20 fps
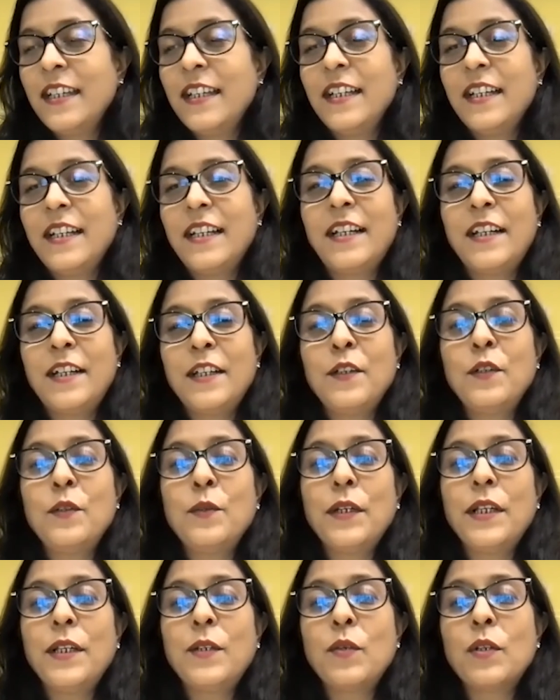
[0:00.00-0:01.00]

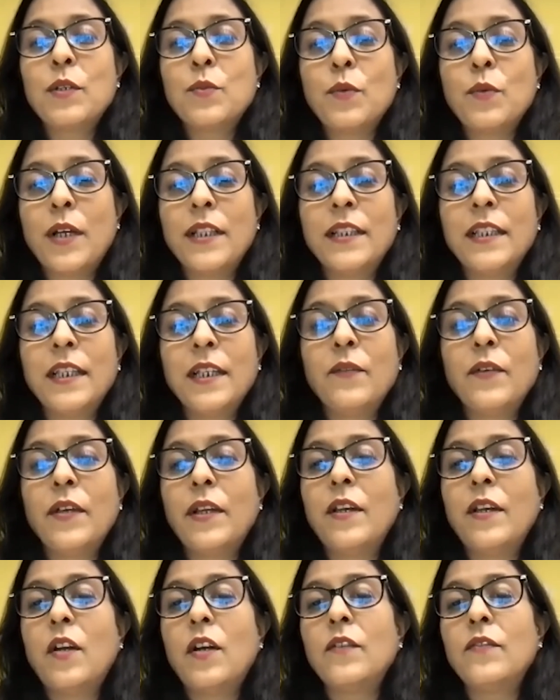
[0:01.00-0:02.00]
it was one thing where a
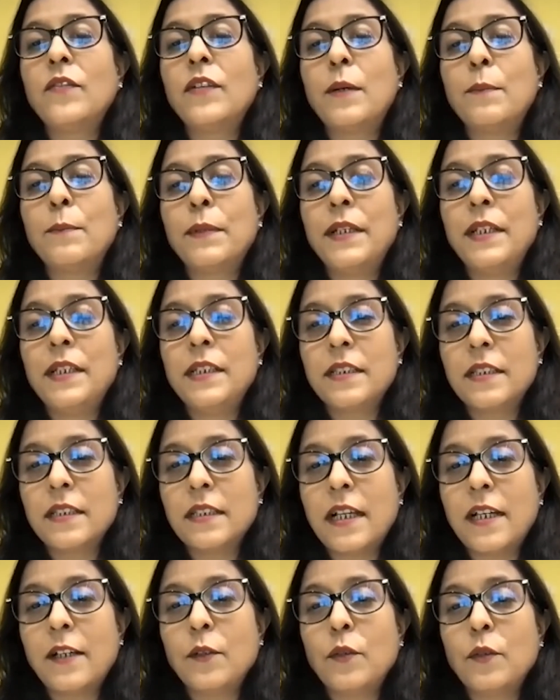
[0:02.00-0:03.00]
lot of companies
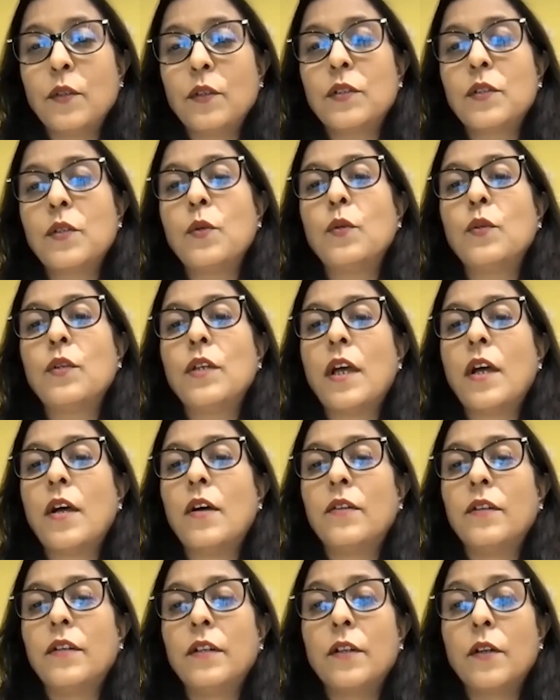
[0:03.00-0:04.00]
had to slow
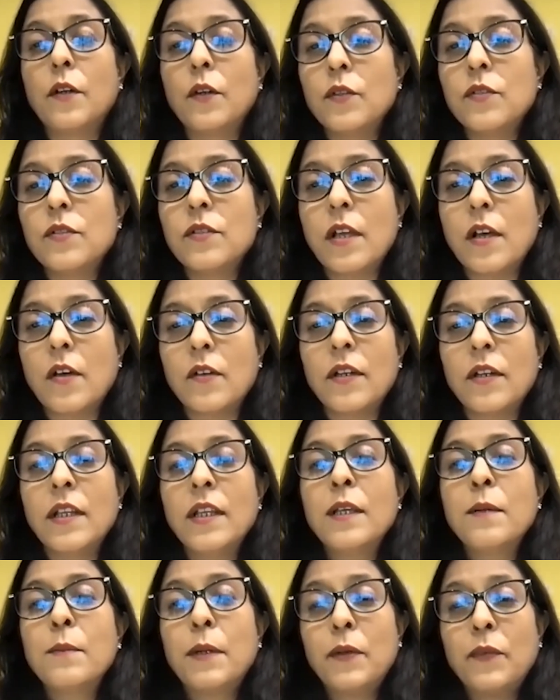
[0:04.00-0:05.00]
down or close down,
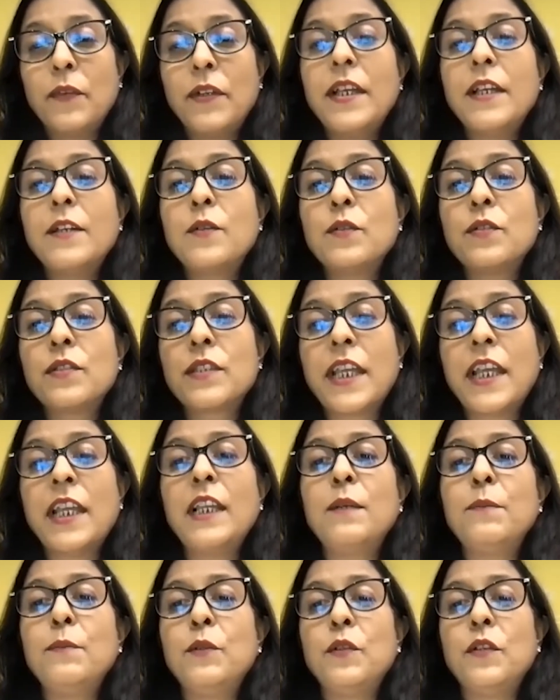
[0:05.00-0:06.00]
but we had to scale
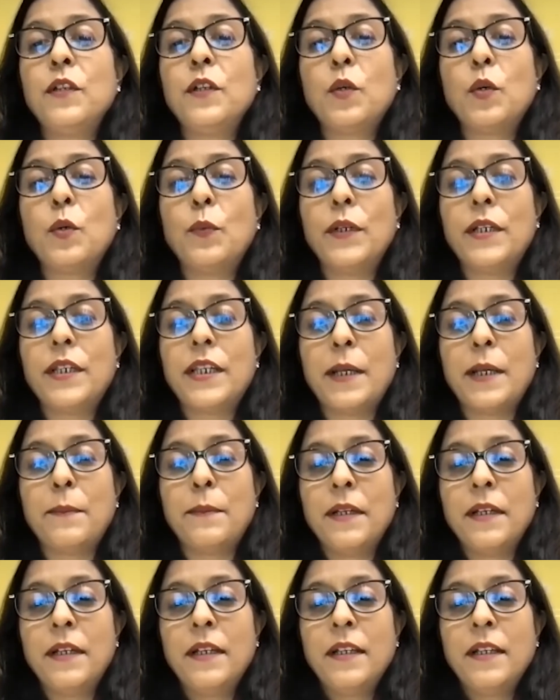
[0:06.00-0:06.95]
up during COVID time.